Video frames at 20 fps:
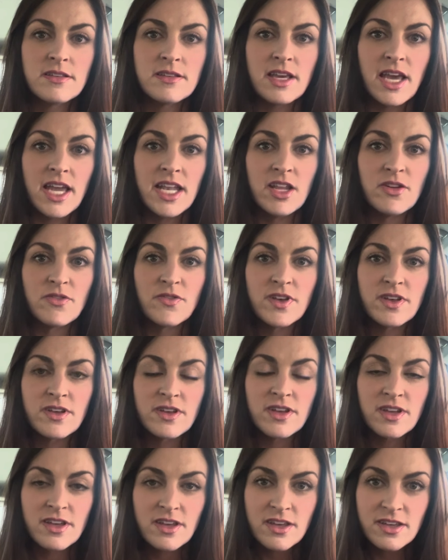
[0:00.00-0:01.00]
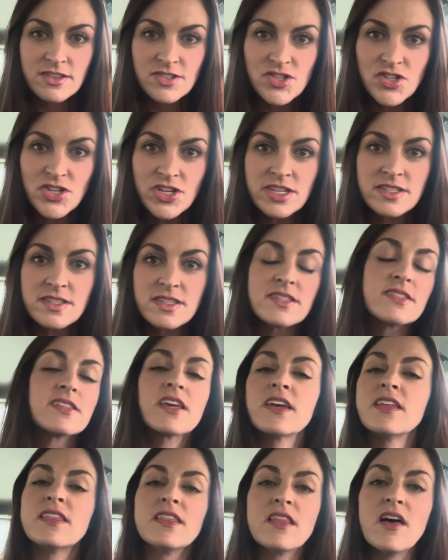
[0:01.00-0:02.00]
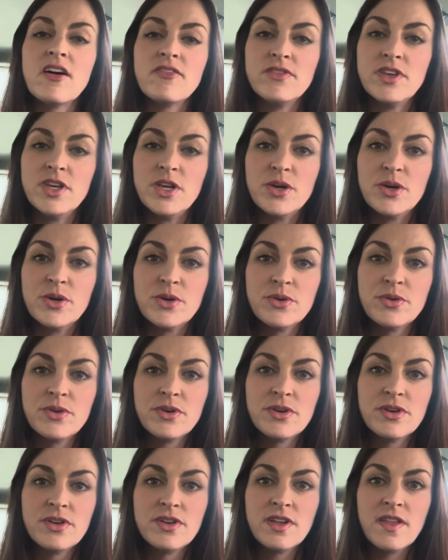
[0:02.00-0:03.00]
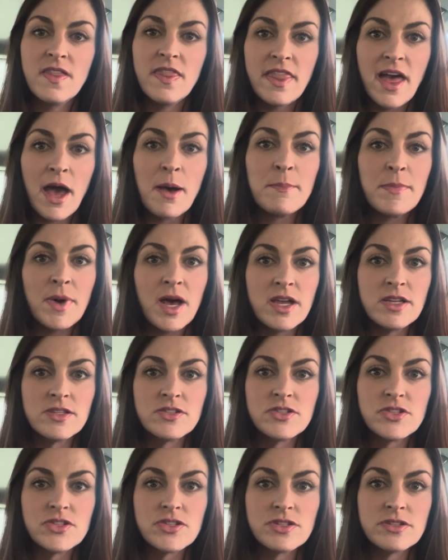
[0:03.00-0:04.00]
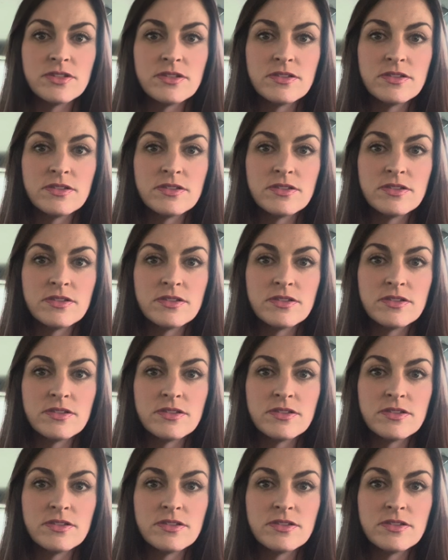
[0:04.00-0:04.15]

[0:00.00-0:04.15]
And if Jesus can love you that much,